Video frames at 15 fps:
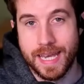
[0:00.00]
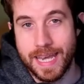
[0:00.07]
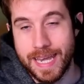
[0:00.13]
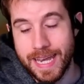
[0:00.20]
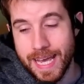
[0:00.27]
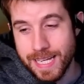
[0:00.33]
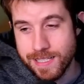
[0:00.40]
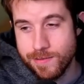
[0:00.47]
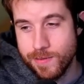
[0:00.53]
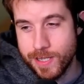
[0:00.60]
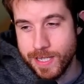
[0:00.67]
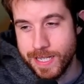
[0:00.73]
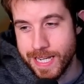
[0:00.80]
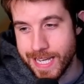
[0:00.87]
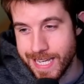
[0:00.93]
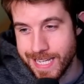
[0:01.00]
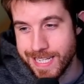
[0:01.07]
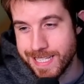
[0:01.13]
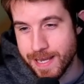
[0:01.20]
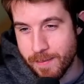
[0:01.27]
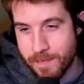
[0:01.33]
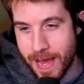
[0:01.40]
Next one
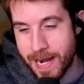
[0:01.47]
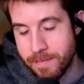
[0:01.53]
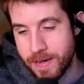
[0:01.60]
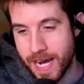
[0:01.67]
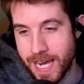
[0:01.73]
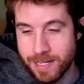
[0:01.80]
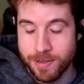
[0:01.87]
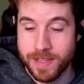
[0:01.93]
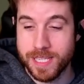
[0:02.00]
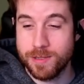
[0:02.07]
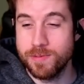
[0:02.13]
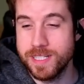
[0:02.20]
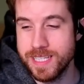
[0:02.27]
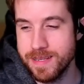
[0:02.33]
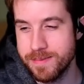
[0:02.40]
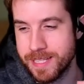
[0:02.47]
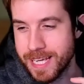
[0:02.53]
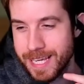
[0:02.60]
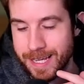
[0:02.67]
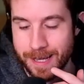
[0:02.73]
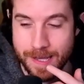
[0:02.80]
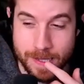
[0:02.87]
is Madam Hydra. This one seems
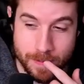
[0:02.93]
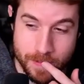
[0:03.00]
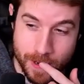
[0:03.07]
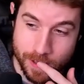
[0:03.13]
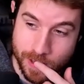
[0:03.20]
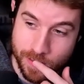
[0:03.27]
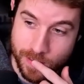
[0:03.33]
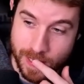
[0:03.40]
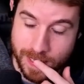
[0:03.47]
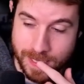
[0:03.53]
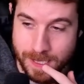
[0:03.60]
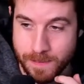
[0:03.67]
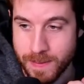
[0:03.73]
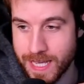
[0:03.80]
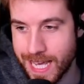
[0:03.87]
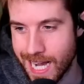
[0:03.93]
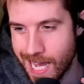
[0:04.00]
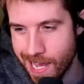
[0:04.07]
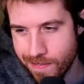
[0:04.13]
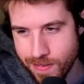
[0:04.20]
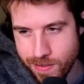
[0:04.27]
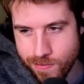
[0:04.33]
like the most fun to me, and I
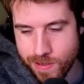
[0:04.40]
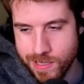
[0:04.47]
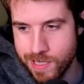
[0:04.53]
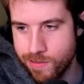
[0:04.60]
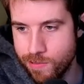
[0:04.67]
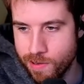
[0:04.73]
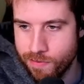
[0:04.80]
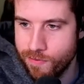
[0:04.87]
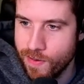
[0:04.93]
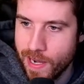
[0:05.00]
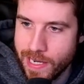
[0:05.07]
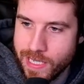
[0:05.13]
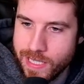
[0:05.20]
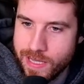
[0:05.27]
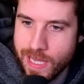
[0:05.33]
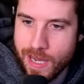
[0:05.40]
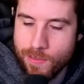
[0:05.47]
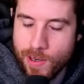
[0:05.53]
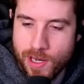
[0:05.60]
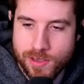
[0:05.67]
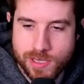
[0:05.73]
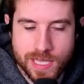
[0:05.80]
haven't really refined it that
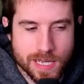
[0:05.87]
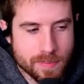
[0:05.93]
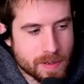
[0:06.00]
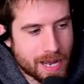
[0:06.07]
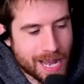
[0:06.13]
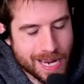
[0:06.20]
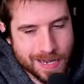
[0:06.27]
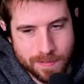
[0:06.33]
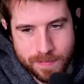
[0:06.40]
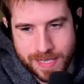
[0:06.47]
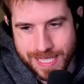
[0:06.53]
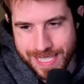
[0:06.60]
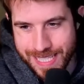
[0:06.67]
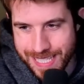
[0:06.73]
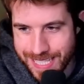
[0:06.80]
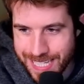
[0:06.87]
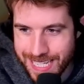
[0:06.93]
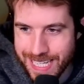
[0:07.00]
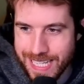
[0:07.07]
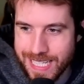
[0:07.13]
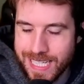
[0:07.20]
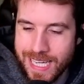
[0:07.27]
well. I was thinking about adding
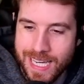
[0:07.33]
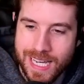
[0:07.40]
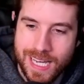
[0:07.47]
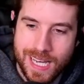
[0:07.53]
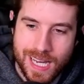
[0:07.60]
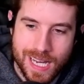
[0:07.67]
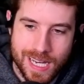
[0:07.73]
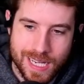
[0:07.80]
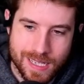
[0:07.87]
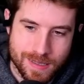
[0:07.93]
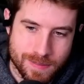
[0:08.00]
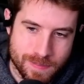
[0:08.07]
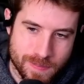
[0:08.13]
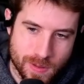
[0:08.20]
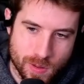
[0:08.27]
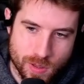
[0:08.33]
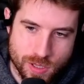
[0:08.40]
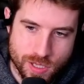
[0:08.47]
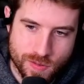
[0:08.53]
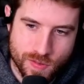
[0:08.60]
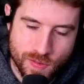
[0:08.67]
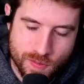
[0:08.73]
Mystique or
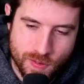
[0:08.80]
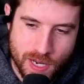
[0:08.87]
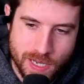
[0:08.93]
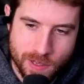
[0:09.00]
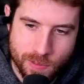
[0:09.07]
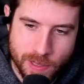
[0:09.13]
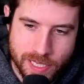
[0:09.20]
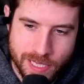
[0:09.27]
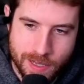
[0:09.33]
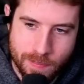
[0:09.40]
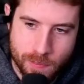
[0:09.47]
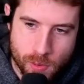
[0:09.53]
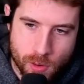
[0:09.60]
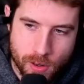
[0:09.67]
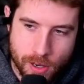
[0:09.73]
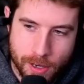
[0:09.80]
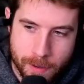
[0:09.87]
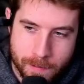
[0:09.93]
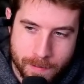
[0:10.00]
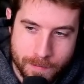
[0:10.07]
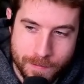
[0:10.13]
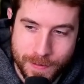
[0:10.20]
just finding a way to get more on
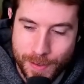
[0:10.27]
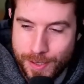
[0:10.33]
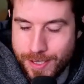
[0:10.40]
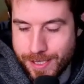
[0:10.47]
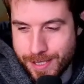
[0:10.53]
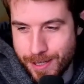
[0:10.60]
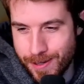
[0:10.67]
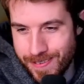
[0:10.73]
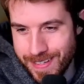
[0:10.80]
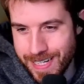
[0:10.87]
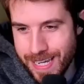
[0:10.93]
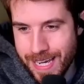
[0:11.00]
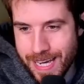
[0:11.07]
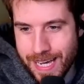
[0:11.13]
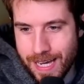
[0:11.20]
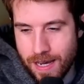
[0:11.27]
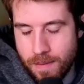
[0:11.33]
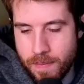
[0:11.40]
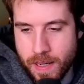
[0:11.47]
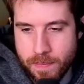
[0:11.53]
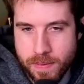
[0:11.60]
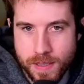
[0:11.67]
reveals going,
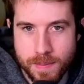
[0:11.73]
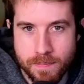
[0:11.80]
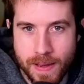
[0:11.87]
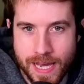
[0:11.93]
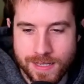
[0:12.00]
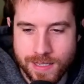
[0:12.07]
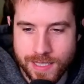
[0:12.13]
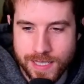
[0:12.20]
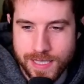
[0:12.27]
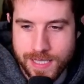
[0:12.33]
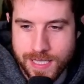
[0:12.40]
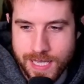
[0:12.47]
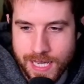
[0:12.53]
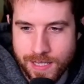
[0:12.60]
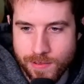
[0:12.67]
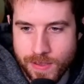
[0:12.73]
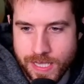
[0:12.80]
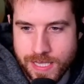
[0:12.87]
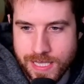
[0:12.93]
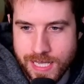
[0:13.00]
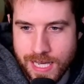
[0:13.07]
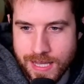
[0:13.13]
but I put in Magic instead to
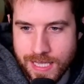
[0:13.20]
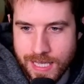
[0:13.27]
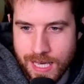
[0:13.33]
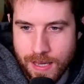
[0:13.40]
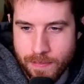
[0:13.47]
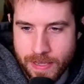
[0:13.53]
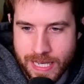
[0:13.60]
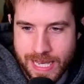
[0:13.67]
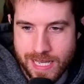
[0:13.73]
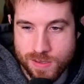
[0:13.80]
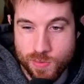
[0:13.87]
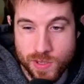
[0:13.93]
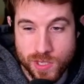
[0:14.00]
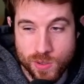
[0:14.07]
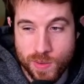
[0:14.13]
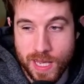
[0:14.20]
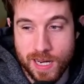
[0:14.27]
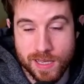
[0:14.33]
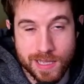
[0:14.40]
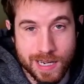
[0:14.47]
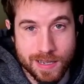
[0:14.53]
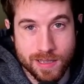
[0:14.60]
extend the game in case we do get a
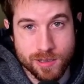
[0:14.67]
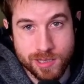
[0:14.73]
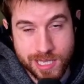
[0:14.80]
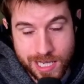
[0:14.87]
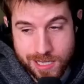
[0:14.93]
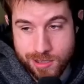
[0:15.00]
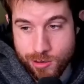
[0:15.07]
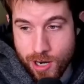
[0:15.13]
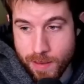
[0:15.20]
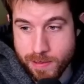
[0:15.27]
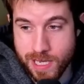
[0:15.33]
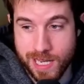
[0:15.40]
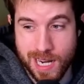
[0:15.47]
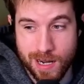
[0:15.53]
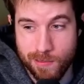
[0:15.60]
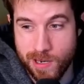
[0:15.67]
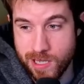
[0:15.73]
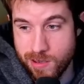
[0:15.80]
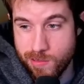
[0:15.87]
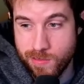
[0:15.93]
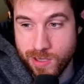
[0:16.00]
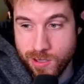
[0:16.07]
lot of those 6 drops. I kind of want
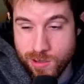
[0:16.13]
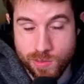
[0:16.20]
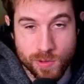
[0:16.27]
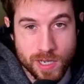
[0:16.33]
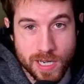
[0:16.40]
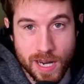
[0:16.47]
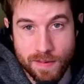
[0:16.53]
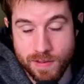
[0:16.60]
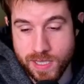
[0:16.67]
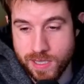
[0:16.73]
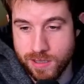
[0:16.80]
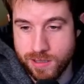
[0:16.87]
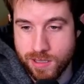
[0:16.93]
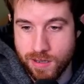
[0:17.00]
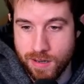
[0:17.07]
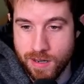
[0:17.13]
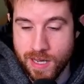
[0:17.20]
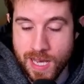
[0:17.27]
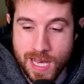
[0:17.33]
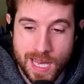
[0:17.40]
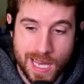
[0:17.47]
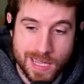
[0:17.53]
to use one every single turn,
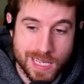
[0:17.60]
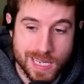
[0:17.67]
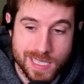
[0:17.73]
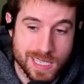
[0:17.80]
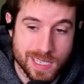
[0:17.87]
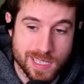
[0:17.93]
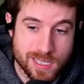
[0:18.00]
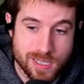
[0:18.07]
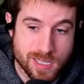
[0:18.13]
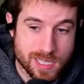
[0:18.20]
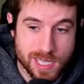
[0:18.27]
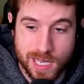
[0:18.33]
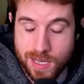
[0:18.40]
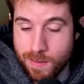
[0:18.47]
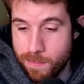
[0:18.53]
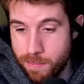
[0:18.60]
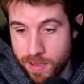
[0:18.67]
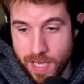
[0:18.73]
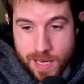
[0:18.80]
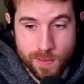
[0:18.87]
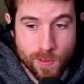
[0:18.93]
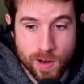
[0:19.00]
and the idea is just like
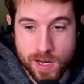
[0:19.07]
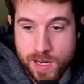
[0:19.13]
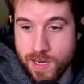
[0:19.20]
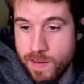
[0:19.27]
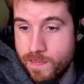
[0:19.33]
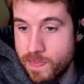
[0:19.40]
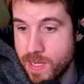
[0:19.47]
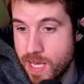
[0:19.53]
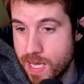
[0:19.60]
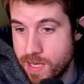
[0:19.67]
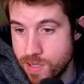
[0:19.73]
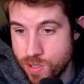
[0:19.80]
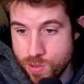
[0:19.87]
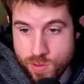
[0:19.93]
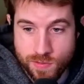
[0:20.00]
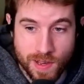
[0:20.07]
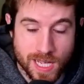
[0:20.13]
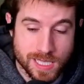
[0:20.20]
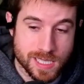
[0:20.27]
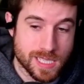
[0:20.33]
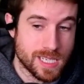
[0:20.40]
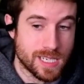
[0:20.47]
play Wong, use
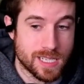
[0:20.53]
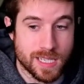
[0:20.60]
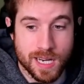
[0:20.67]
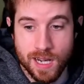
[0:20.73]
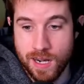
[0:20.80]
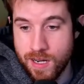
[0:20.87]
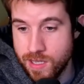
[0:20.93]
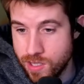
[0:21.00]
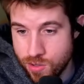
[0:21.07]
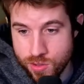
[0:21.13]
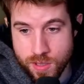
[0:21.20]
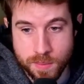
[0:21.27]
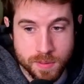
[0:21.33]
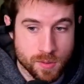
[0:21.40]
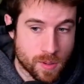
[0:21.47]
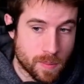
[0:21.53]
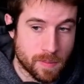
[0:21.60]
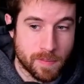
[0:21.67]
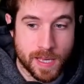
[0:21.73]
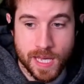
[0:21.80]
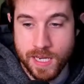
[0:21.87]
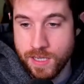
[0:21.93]
Valentina there, use Absorbing
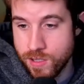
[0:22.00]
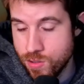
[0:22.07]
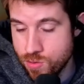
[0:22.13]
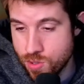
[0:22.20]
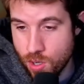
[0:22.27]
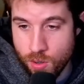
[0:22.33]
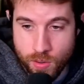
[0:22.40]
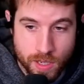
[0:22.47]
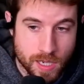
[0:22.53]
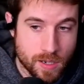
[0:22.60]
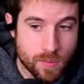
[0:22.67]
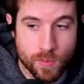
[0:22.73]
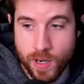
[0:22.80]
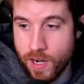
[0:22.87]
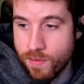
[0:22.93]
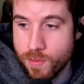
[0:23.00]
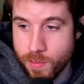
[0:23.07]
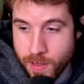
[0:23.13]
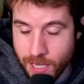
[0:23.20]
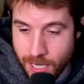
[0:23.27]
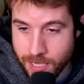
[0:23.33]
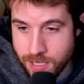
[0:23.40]
Man, use Odin, whatever we
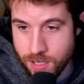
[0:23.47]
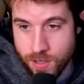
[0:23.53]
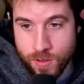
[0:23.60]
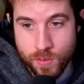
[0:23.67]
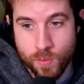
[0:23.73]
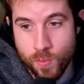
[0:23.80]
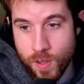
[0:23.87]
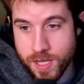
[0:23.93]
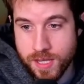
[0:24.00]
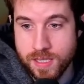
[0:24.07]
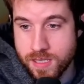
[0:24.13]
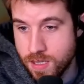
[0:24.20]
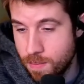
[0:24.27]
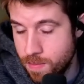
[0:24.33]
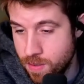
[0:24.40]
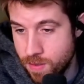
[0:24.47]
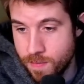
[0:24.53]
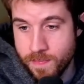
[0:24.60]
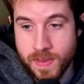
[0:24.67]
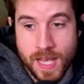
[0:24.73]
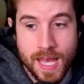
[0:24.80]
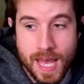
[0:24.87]
got to do with the Zabu,
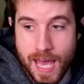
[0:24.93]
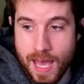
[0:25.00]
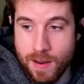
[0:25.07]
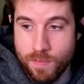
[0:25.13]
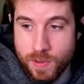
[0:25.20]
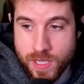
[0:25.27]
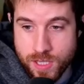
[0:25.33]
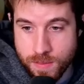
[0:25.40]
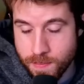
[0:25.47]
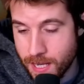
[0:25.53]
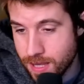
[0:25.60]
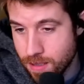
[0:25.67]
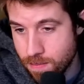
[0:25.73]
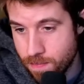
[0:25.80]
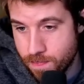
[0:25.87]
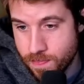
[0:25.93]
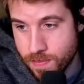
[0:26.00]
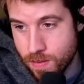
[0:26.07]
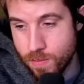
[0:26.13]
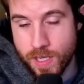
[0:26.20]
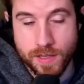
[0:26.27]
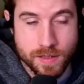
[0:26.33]
and we just make them,
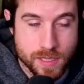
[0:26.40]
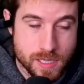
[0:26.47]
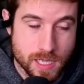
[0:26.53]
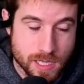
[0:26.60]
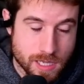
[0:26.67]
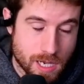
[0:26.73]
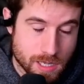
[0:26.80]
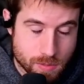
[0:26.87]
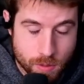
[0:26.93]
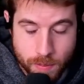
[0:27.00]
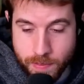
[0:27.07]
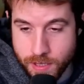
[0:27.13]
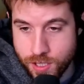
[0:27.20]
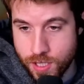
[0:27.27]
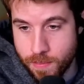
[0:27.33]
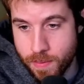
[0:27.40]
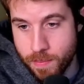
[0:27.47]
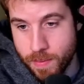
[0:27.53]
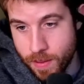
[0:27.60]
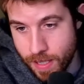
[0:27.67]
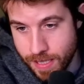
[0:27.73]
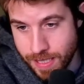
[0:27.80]
well, the 6 cost won't be cheaper,
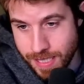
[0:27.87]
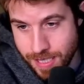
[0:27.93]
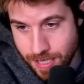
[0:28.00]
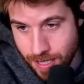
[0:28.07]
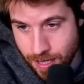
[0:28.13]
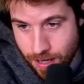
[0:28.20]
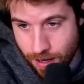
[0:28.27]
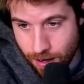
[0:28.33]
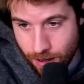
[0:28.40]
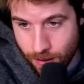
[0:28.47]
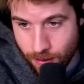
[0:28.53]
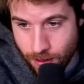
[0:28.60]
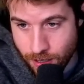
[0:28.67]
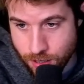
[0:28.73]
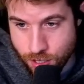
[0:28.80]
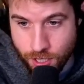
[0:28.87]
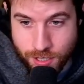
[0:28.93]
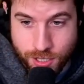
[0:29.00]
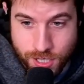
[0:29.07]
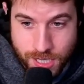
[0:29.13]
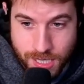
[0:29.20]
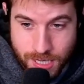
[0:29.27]
but at least our
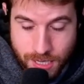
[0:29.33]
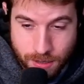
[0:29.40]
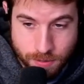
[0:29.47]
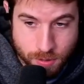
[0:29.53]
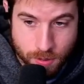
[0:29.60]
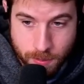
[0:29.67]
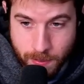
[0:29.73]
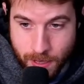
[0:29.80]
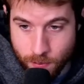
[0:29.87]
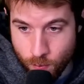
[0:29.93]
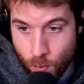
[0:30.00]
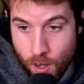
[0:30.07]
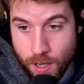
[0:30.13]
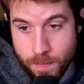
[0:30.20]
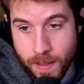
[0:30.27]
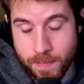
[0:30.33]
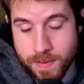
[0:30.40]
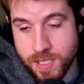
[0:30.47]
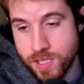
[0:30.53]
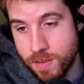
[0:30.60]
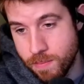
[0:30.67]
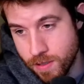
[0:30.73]
Shang-Chi, Absorbing Man, Wong might
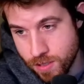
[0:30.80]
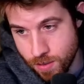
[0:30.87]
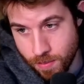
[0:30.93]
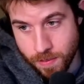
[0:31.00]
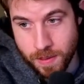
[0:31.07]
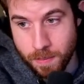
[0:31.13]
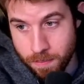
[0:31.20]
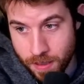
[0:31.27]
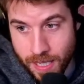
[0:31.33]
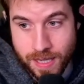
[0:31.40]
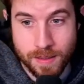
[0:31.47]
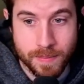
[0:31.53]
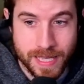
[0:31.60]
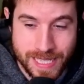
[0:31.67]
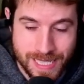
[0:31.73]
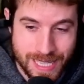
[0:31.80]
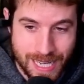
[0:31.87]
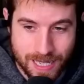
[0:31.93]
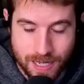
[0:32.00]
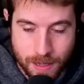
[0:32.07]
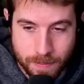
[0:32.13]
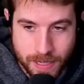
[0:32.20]
be cheaper so that we can play them into
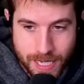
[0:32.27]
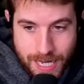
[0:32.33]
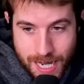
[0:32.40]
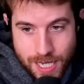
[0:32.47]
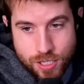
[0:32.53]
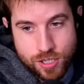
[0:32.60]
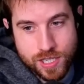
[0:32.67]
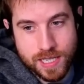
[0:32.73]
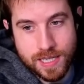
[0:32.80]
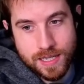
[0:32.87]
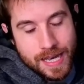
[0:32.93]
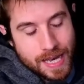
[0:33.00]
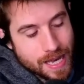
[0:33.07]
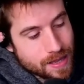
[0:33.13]
that combination.